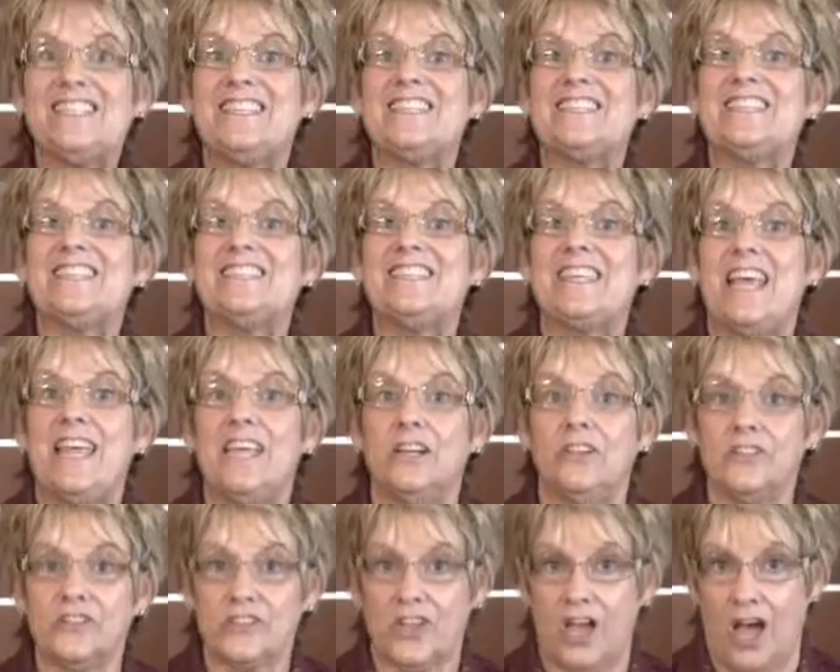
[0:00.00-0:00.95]
the
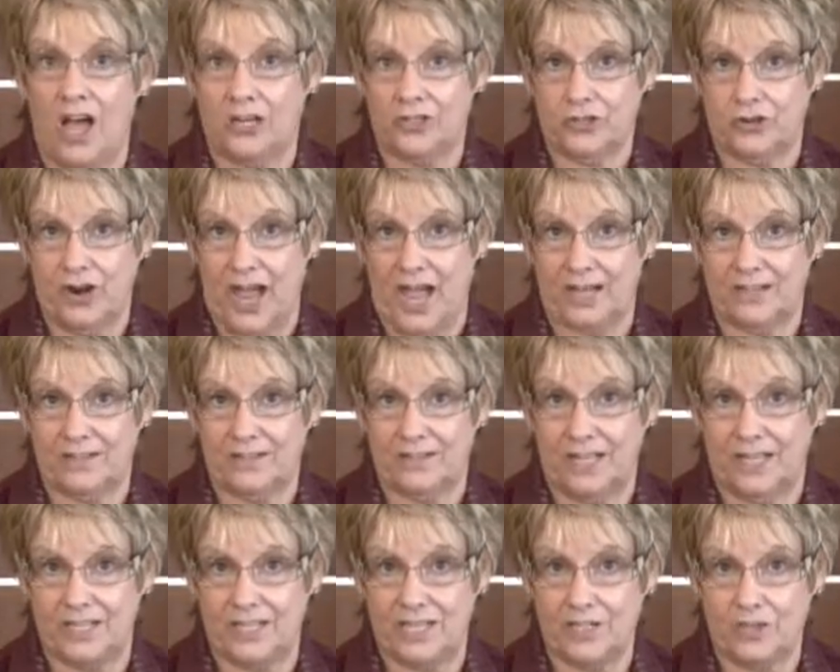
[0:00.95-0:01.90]
sales contract
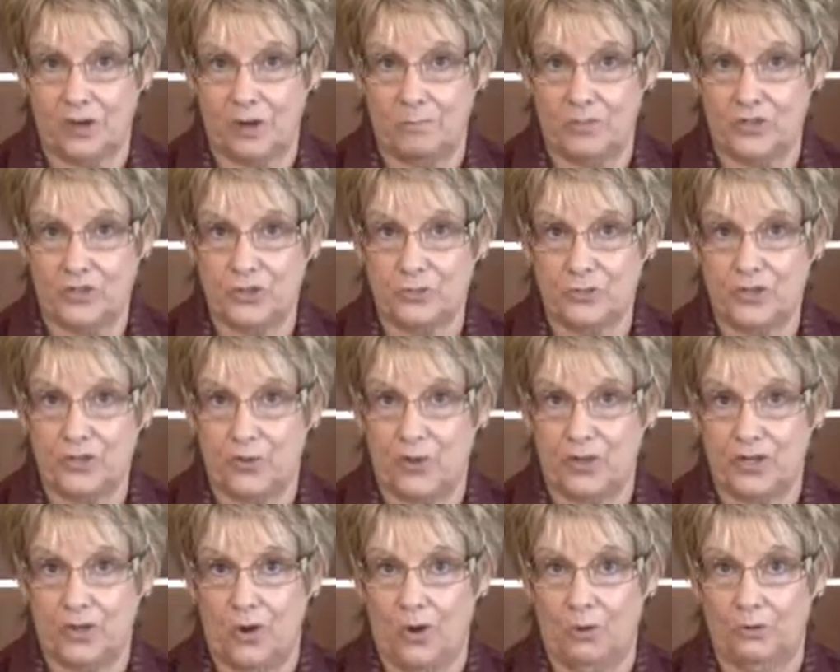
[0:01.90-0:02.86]
that determines who's
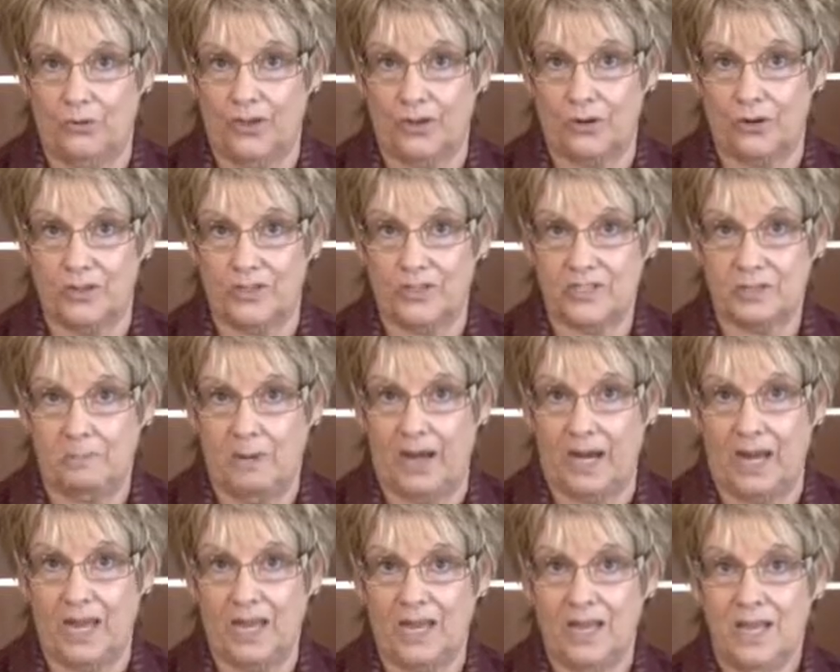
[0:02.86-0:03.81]
going to hold the earnest
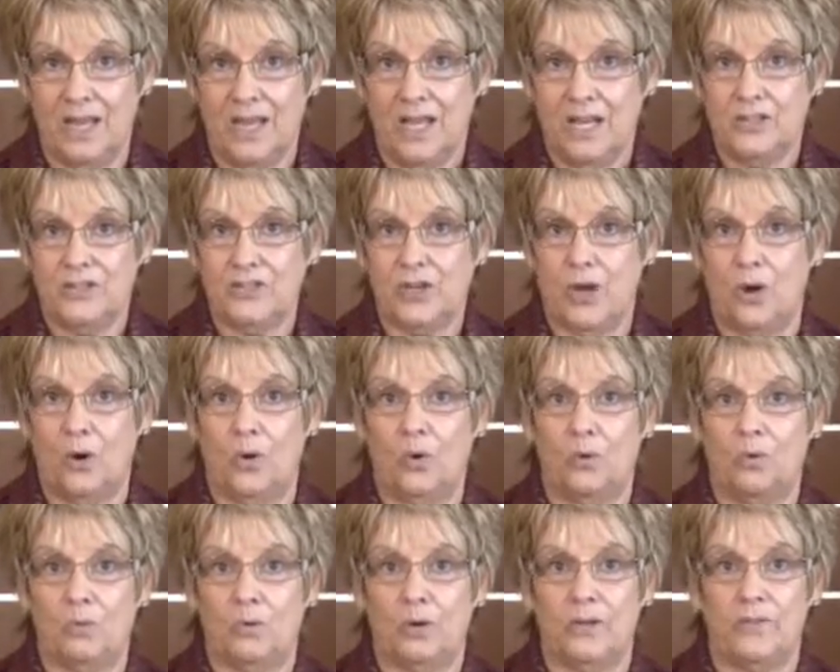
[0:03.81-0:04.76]
money.
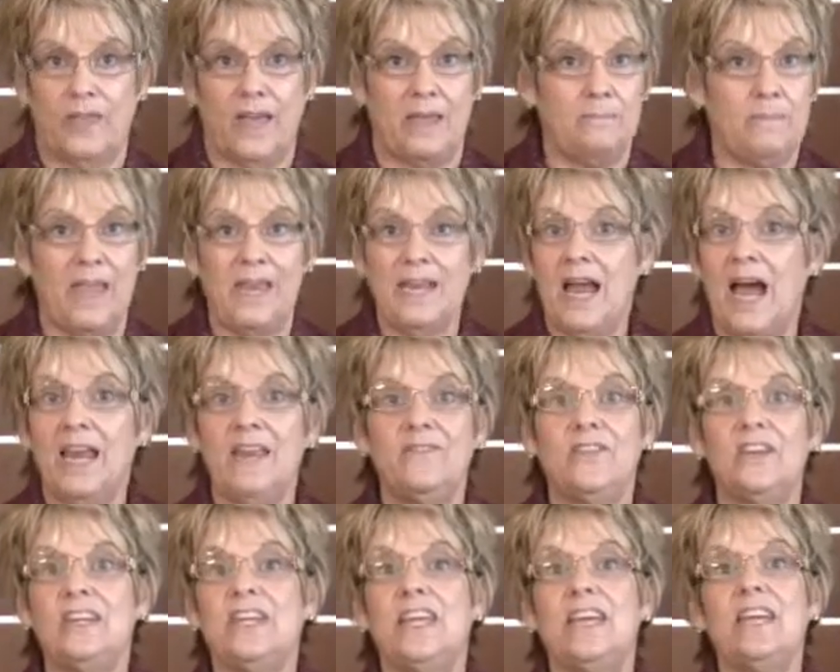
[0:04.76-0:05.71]
So they may not
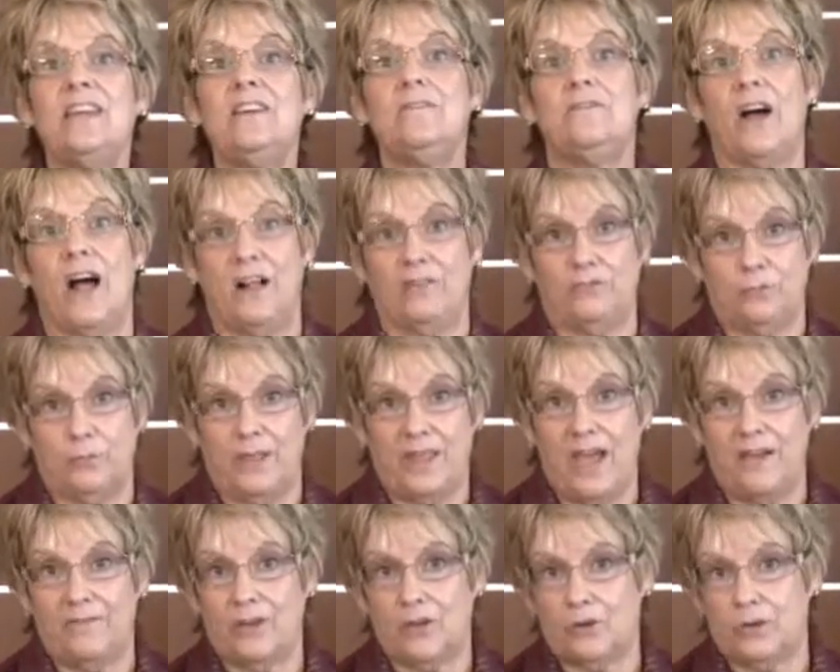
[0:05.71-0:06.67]
even get involved with
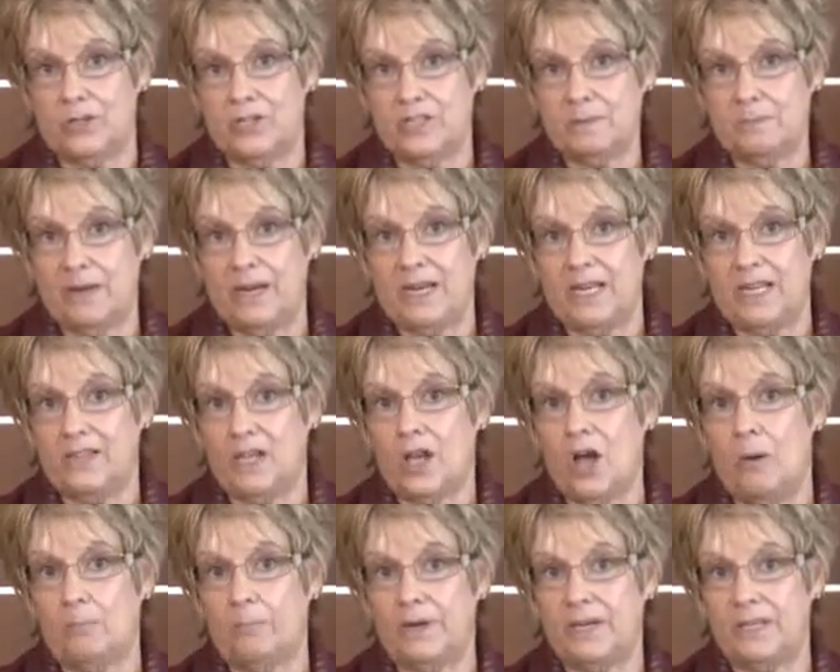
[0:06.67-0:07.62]
having earnest money in the
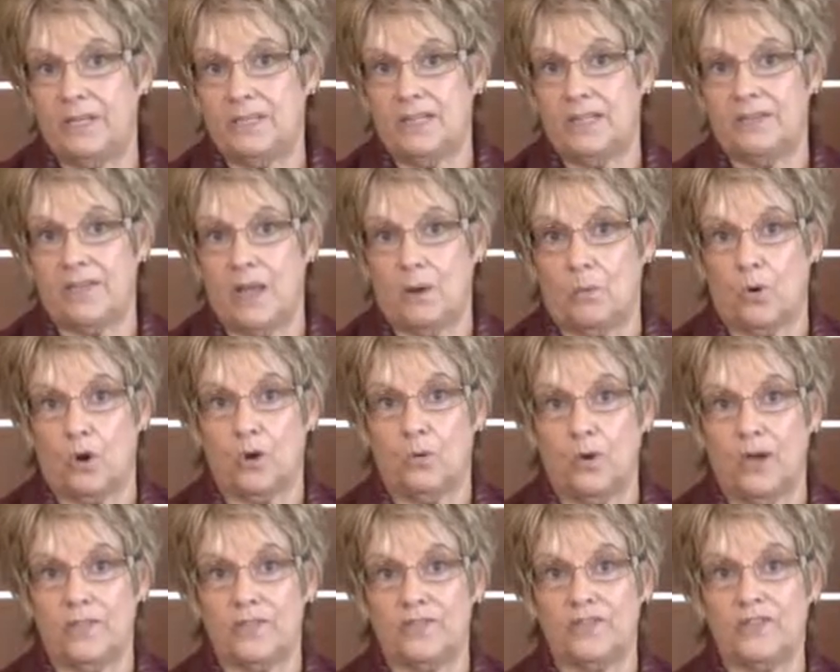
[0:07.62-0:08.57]
companies that they work
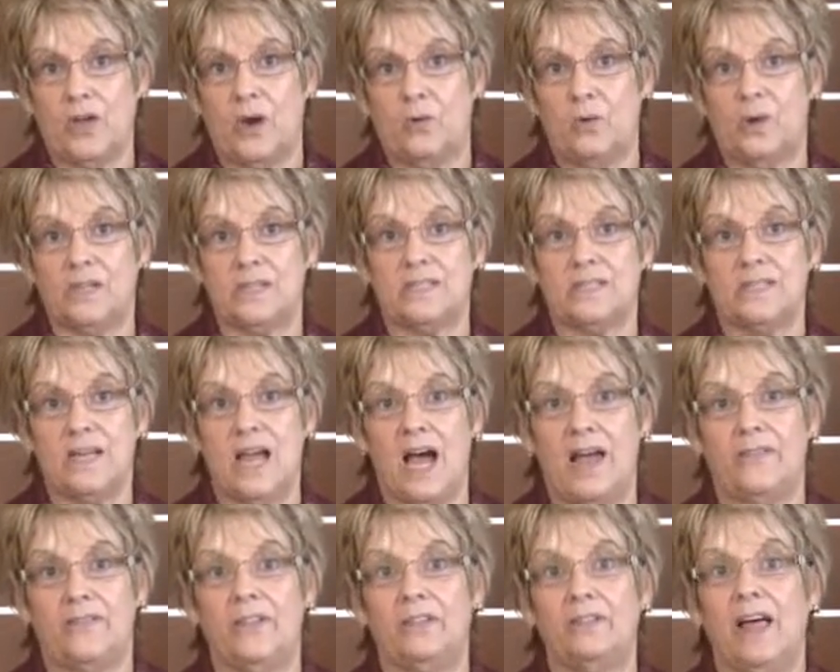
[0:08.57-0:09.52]
with. So it's
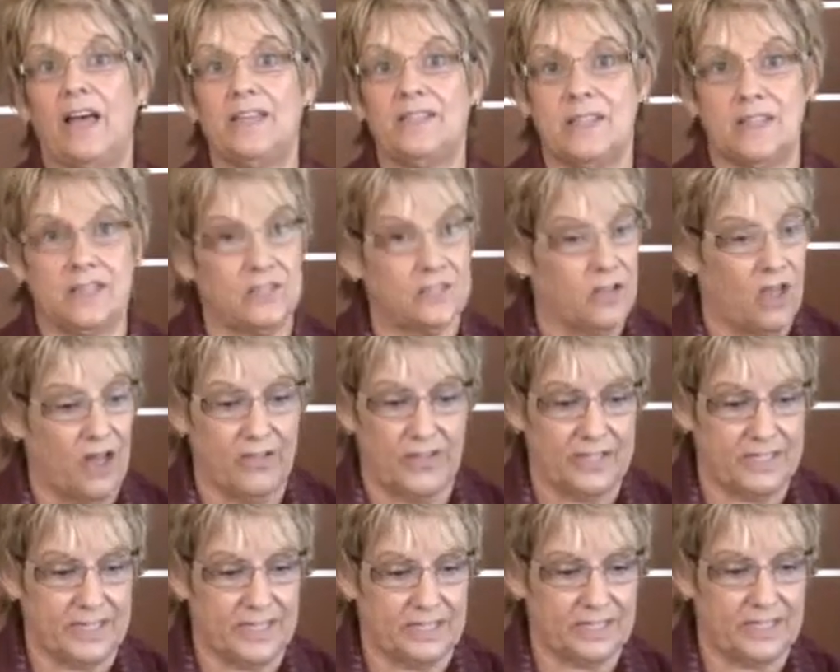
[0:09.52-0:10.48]
not the license law
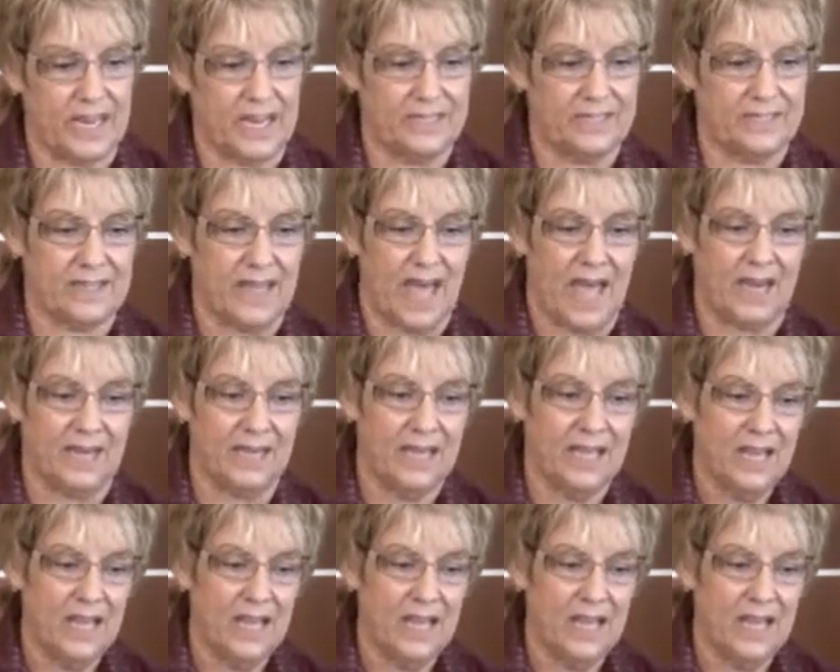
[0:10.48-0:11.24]
that dictates that.